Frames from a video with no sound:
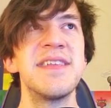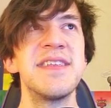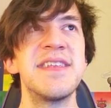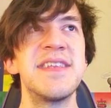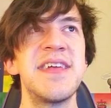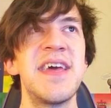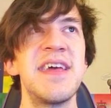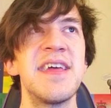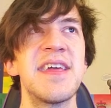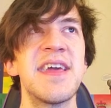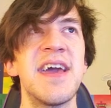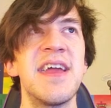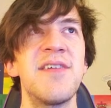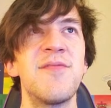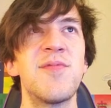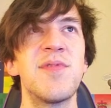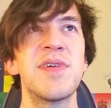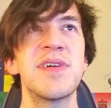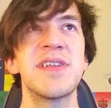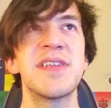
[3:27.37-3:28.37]
set. It kind of
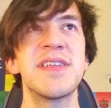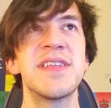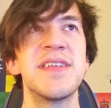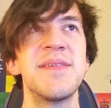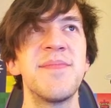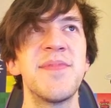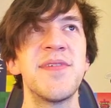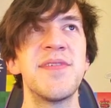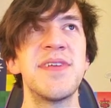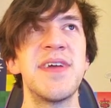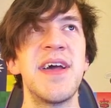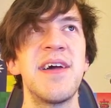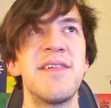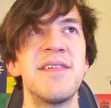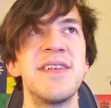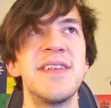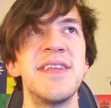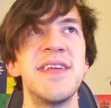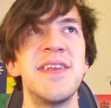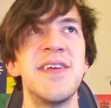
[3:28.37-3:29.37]
works similar to how
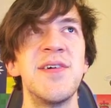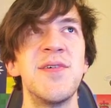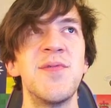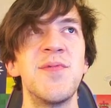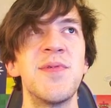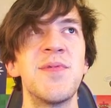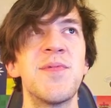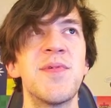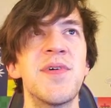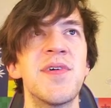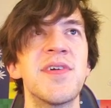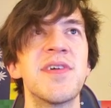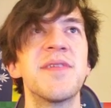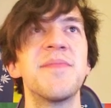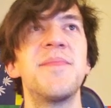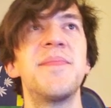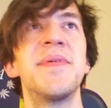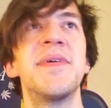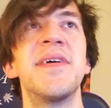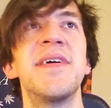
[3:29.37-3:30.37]
Ditto would work,
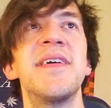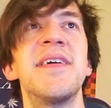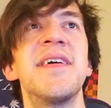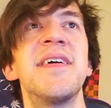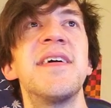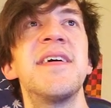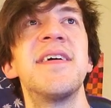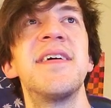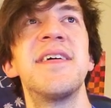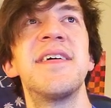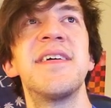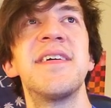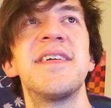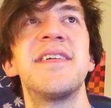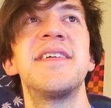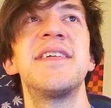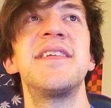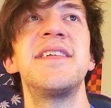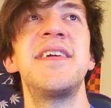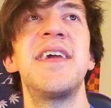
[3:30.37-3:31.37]
but
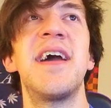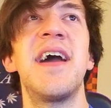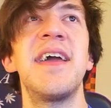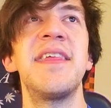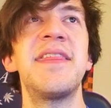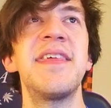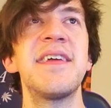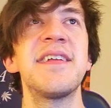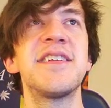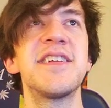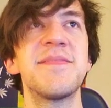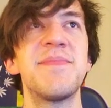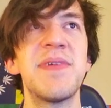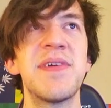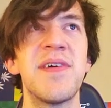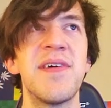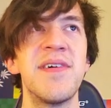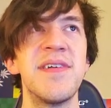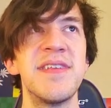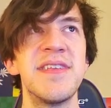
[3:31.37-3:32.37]
yeah, I think just
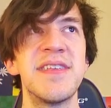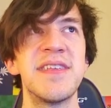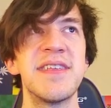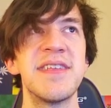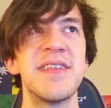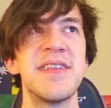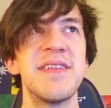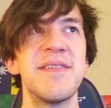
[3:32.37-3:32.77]
because